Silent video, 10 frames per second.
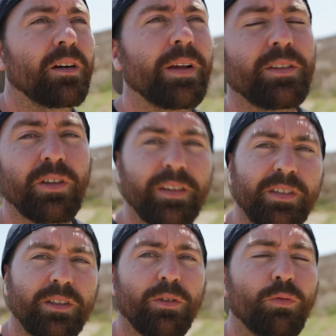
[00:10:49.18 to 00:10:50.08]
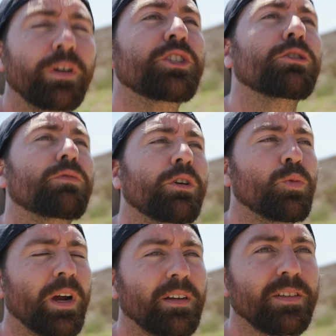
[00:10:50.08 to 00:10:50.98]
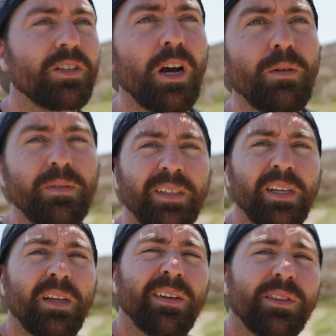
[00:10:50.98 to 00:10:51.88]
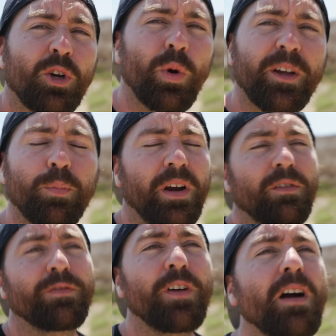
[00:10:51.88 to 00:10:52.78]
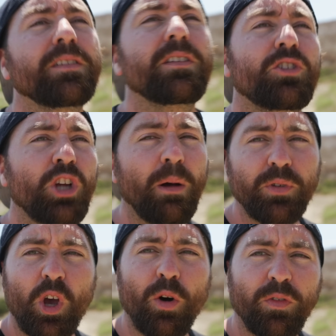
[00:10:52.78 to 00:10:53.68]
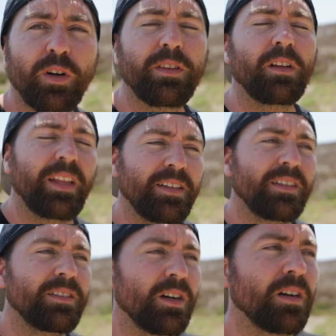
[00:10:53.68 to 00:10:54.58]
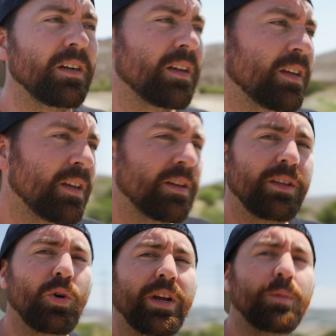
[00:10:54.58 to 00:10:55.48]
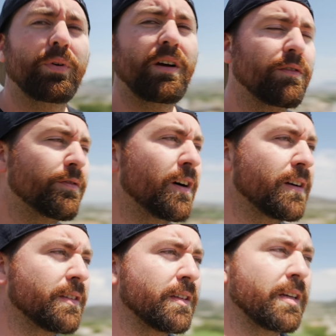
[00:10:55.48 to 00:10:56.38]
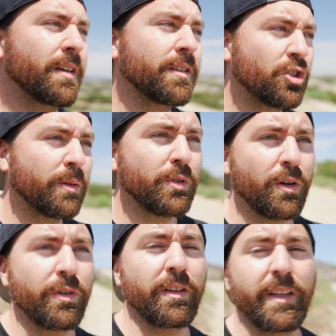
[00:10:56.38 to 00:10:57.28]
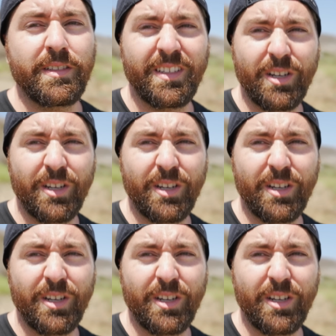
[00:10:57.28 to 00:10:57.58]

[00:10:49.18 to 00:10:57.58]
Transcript: Okay, so this is the original Rode Wireless Go. The quick brown fox jumps over the lazy dog. The quick brown fox jumps over the lazy